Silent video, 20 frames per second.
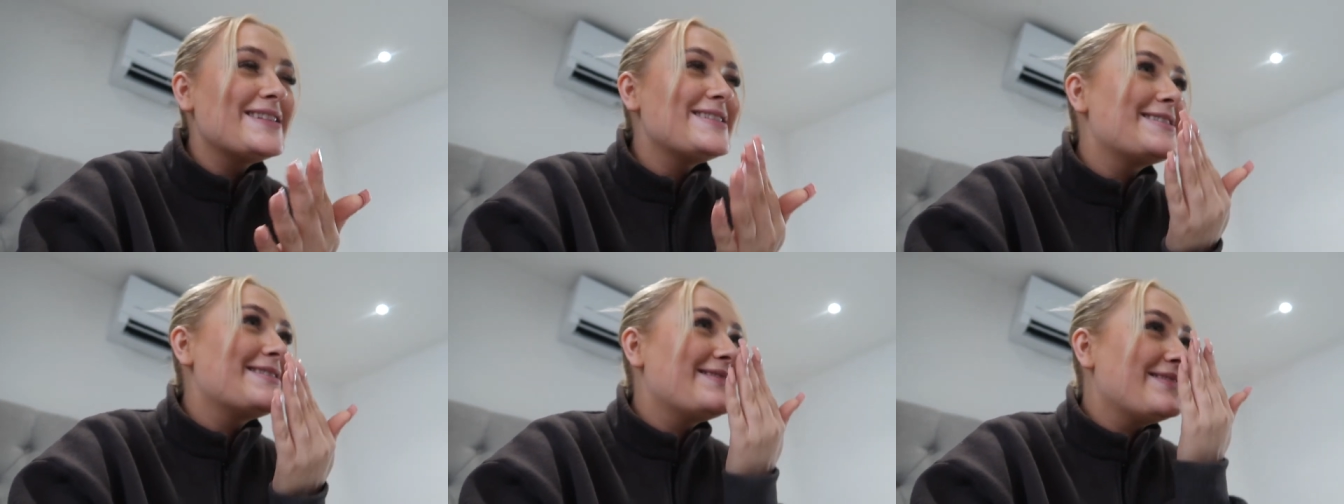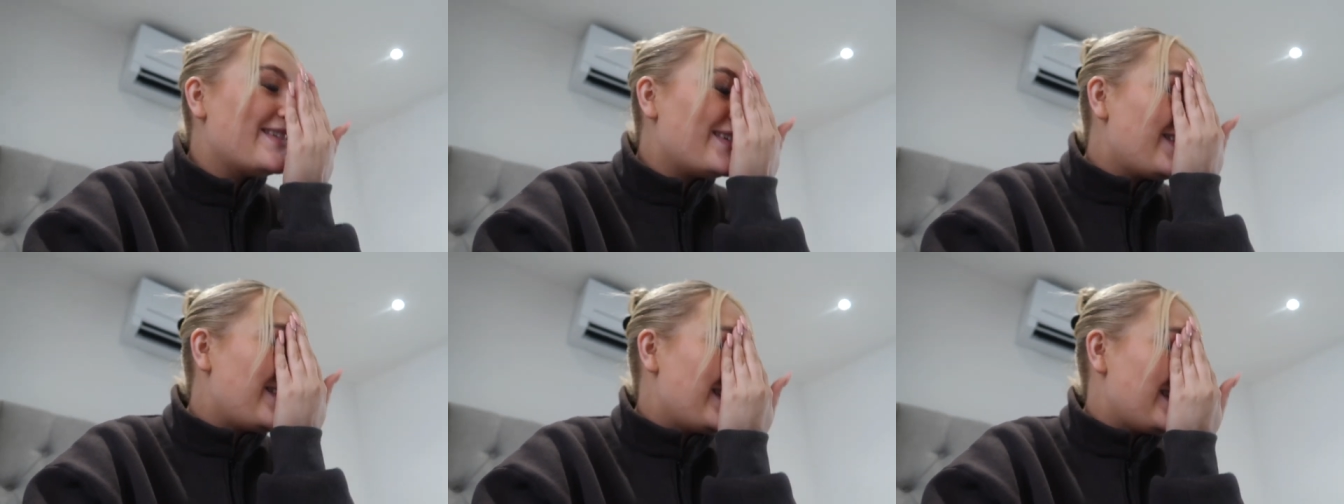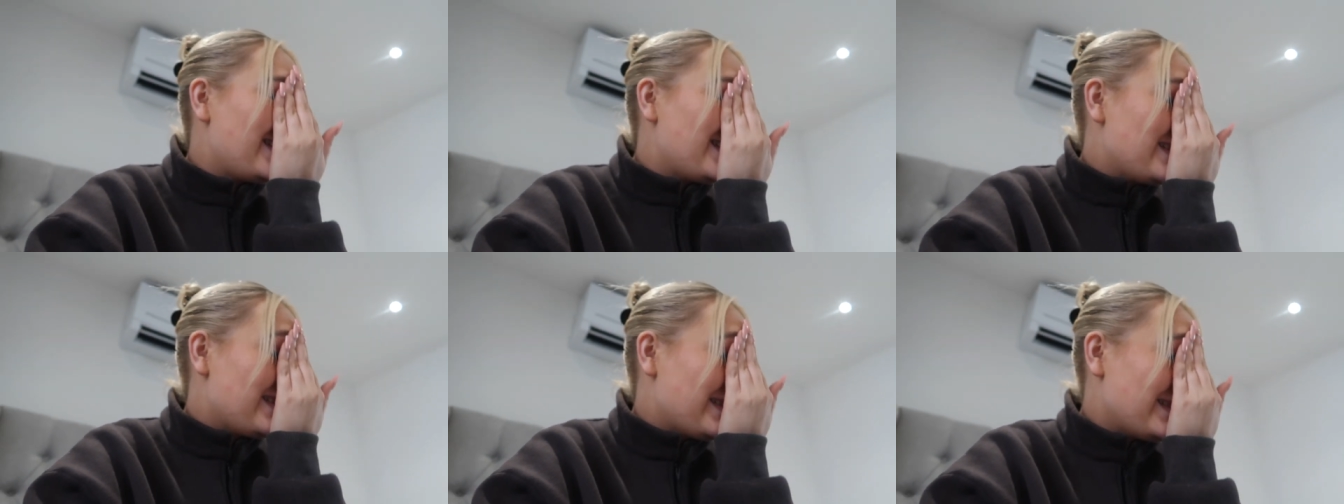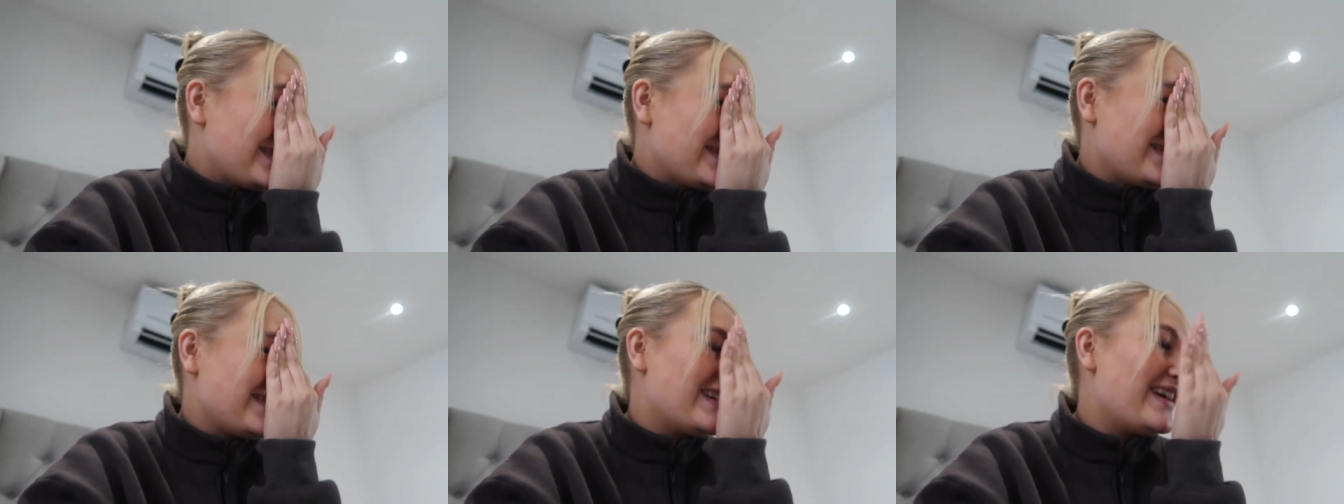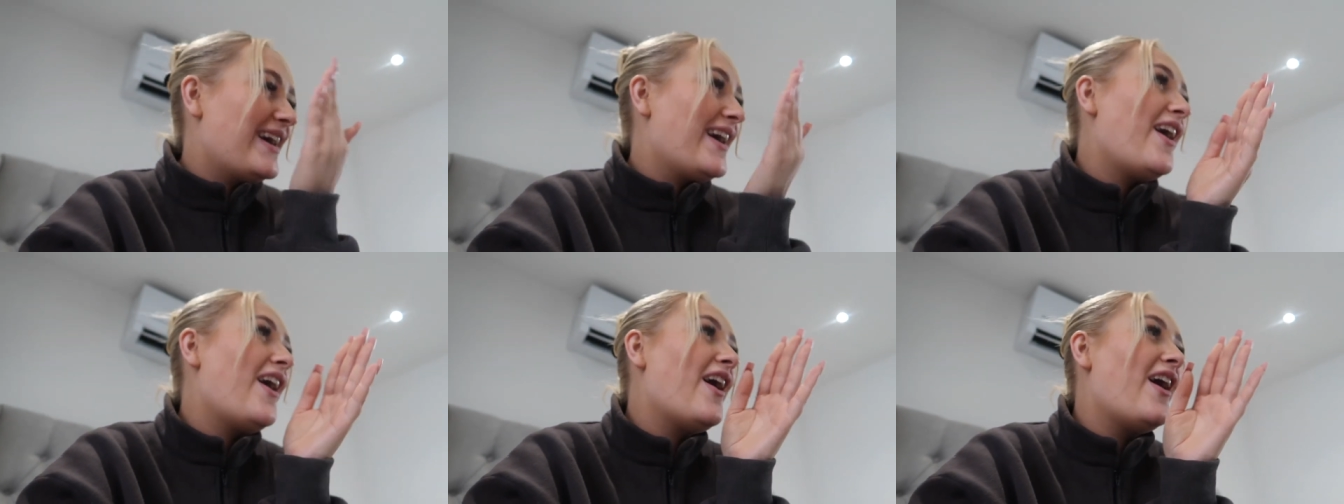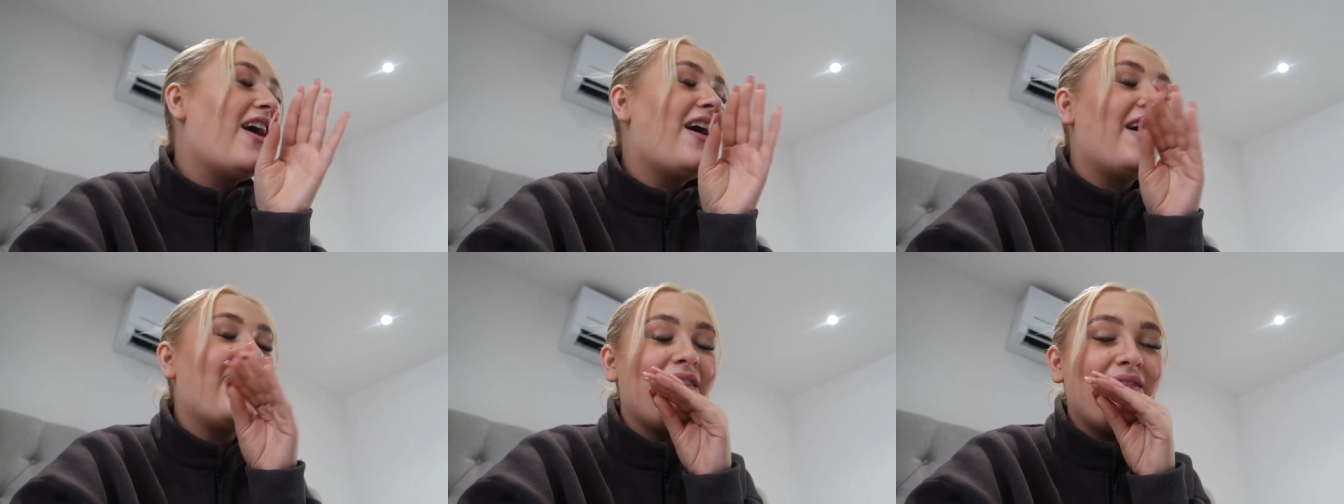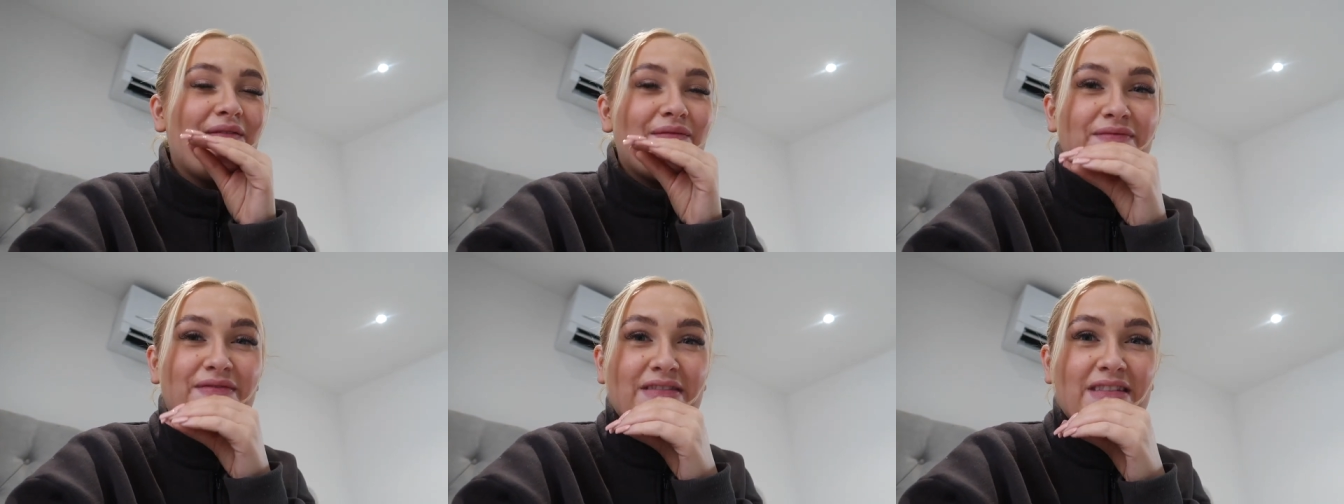This I didn't even notice it said
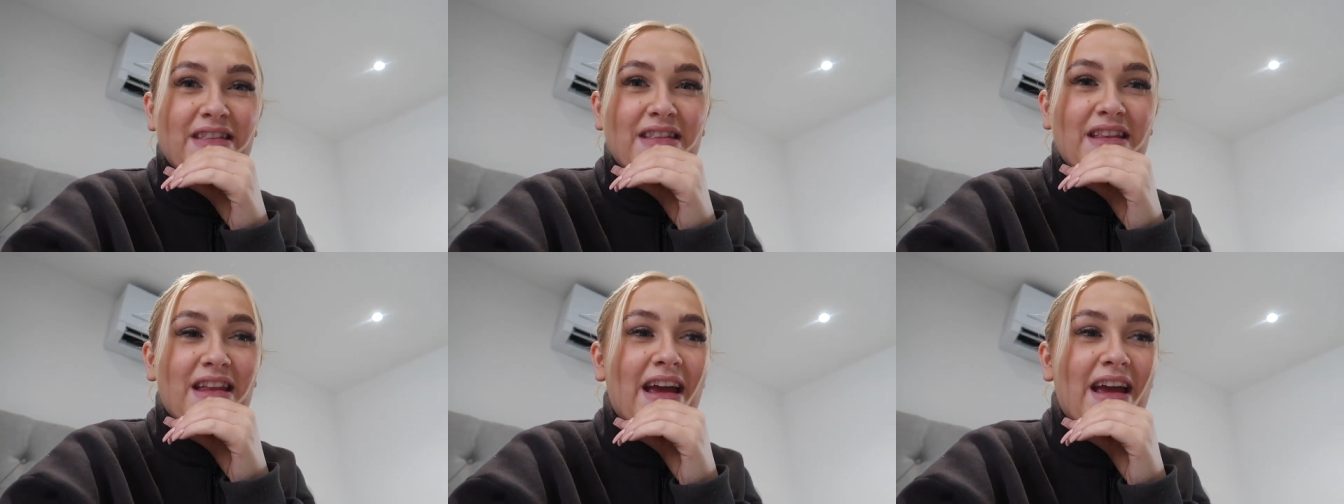Dubai.